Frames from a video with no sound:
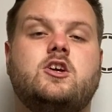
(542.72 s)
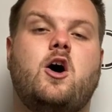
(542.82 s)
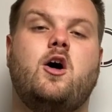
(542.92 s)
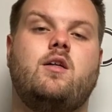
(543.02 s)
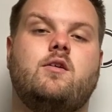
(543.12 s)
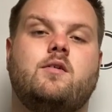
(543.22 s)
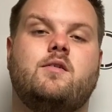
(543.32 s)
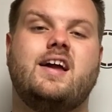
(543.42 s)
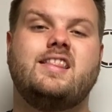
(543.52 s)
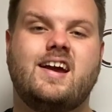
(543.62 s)
a call
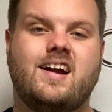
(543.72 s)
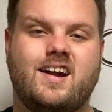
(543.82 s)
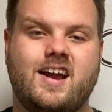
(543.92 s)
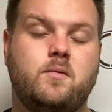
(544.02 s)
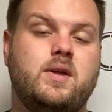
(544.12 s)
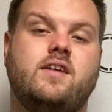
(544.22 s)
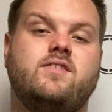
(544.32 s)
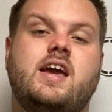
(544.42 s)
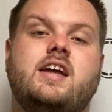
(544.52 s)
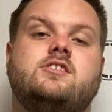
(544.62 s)
right there, and we'd
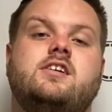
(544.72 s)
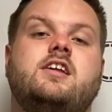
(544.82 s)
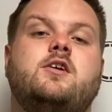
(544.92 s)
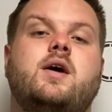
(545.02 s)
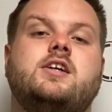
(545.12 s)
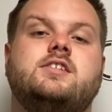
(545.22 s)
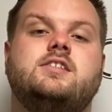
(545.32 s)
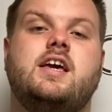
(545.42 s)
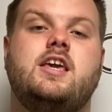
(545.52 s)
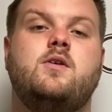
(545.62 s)
love to answer any
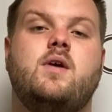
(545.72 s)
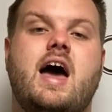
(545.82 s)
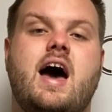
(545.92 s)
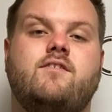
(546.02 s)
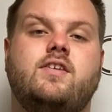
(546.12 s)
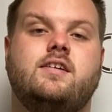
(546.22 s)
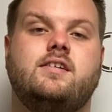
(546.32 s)
question that you have.